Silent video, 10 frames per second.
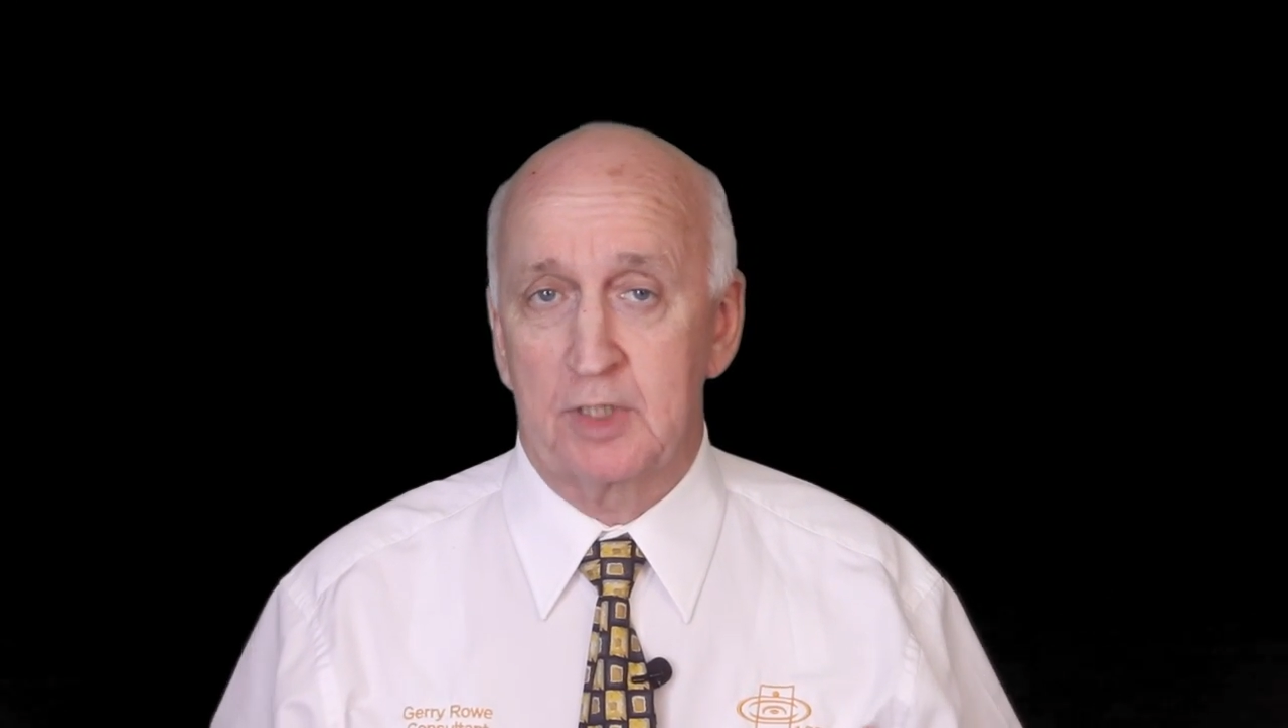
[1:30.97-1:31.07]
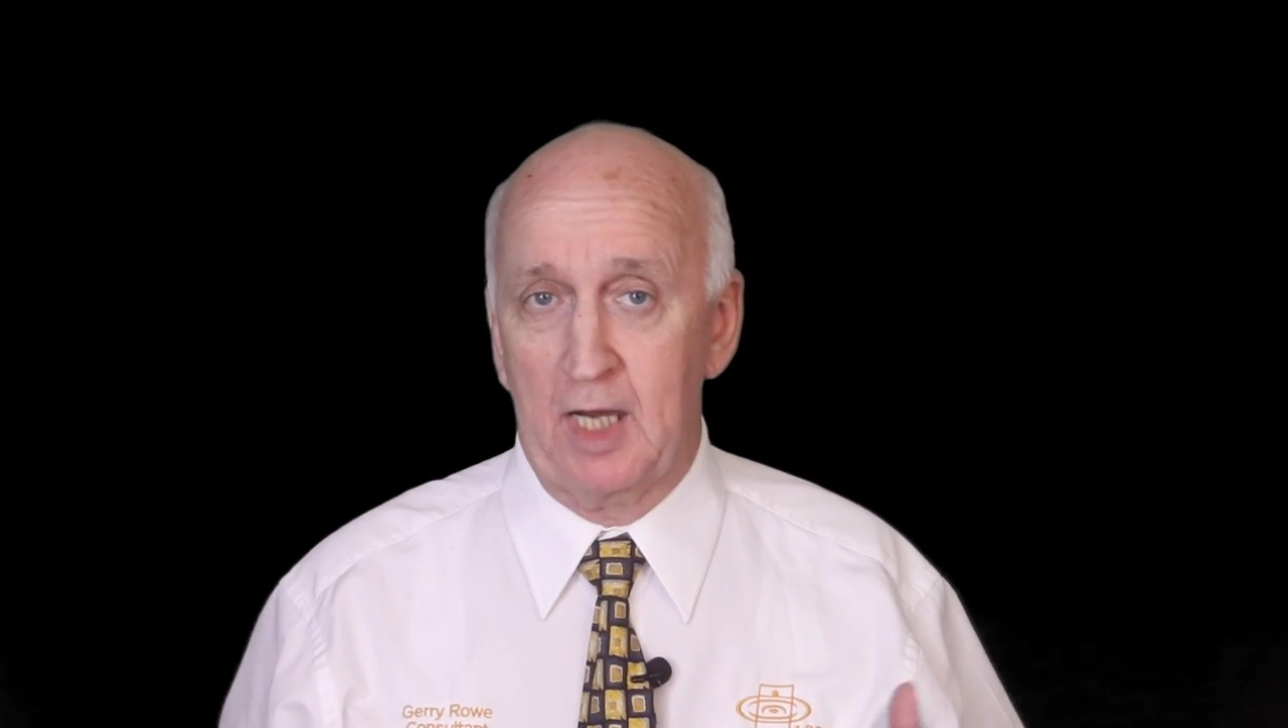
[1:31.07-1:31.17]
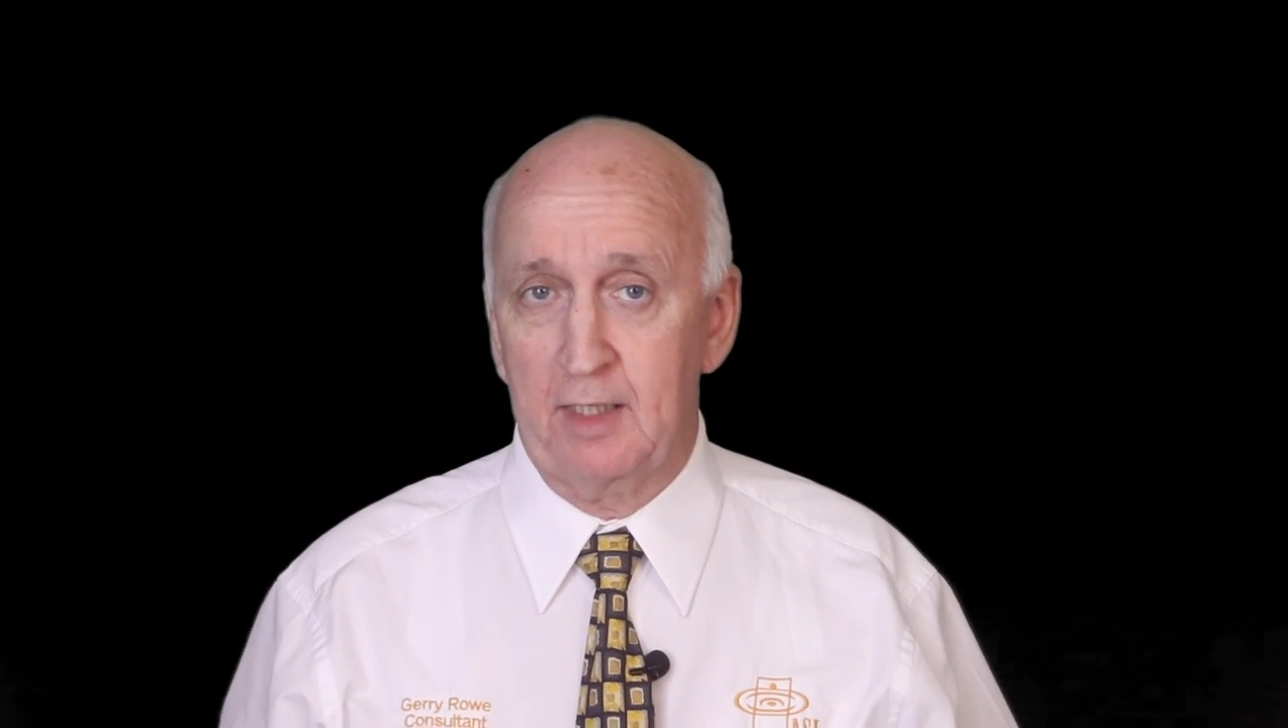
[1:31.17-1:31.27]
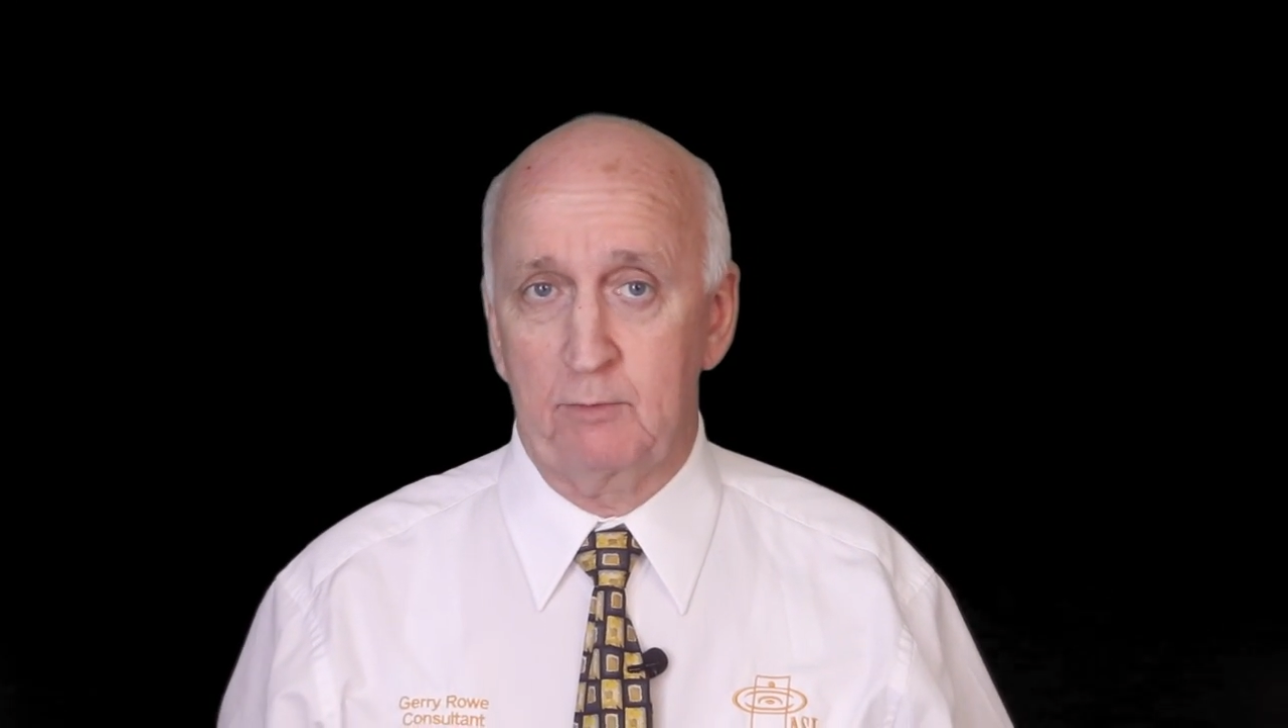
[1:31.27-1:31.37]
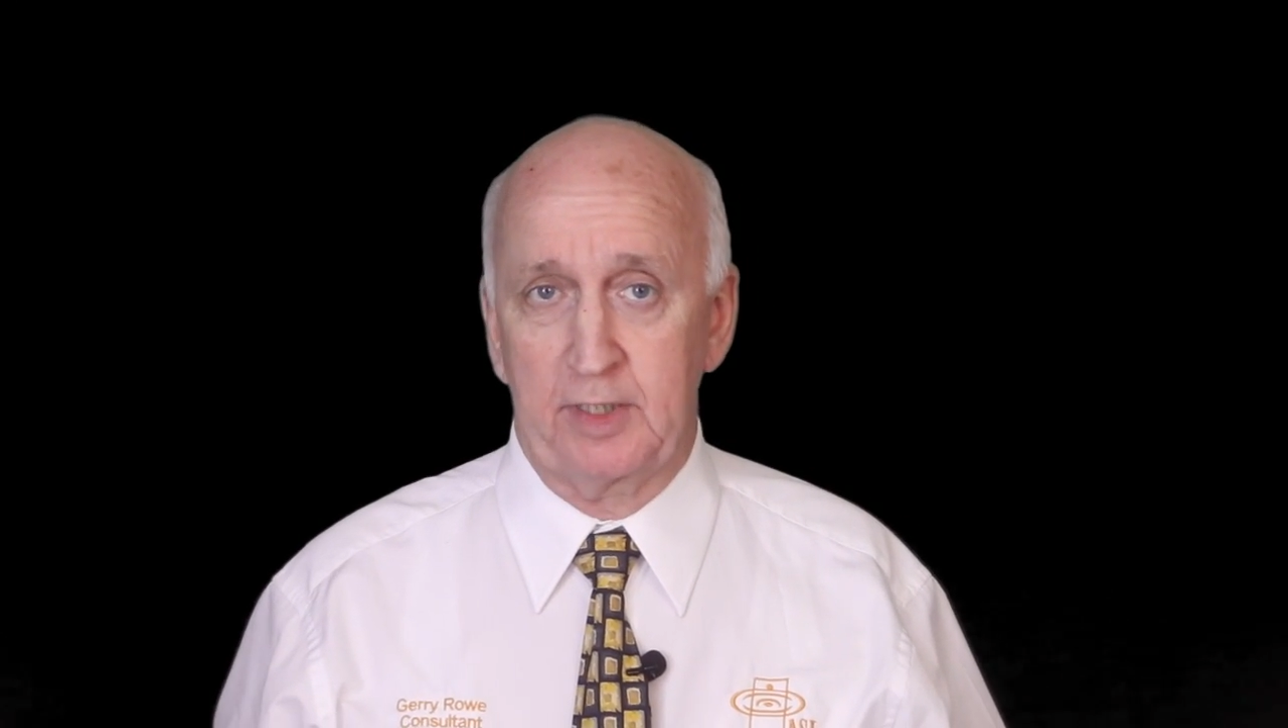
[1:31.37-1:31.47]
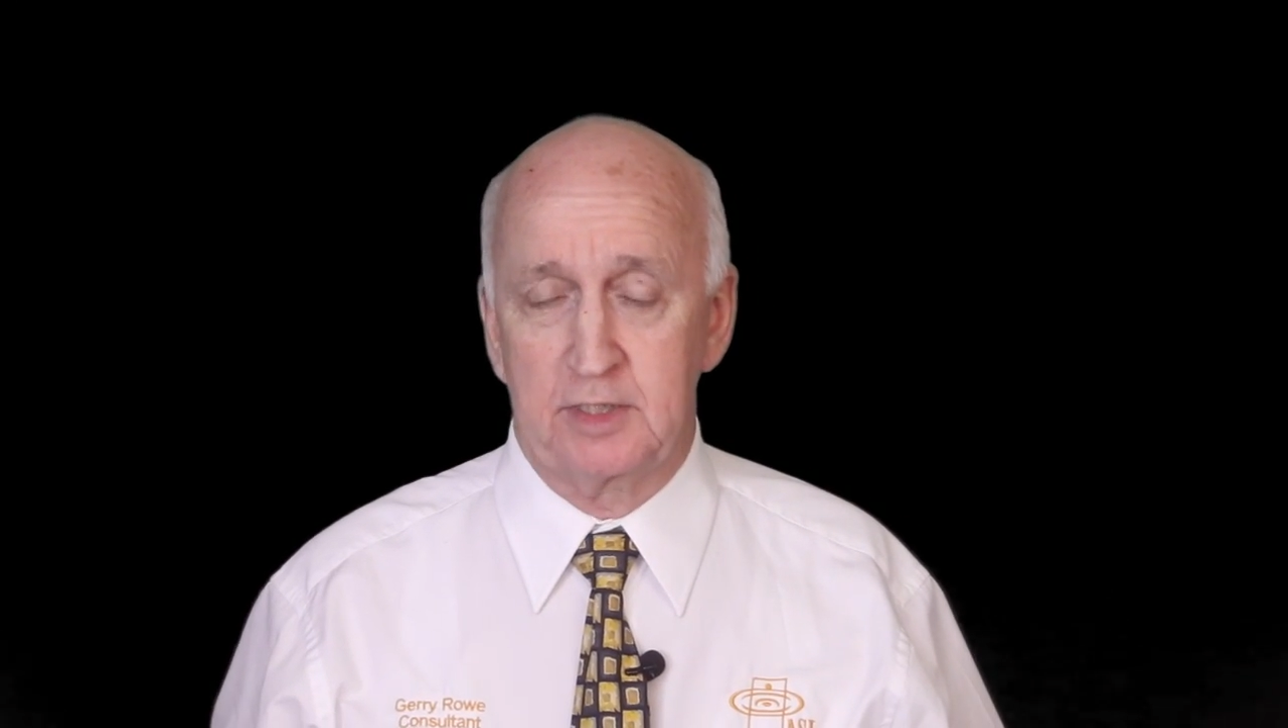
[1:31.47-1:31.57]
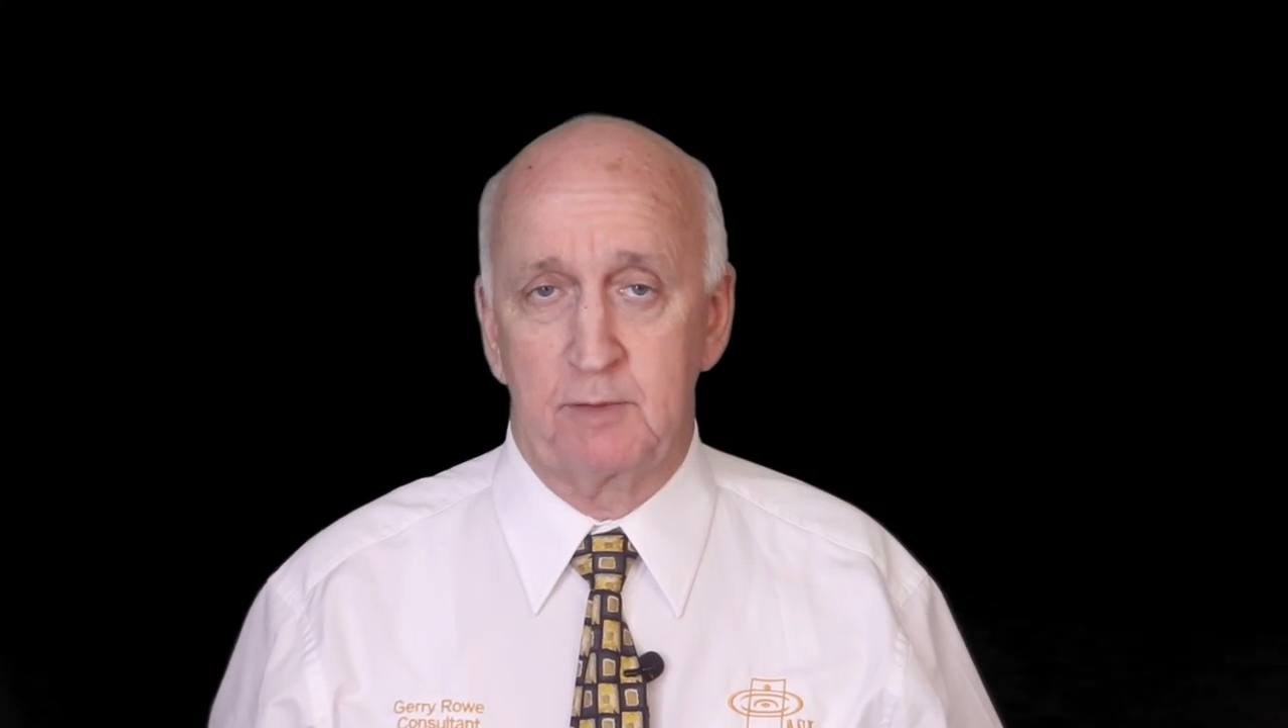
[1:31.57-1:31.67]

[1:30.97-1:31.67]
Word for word: the highways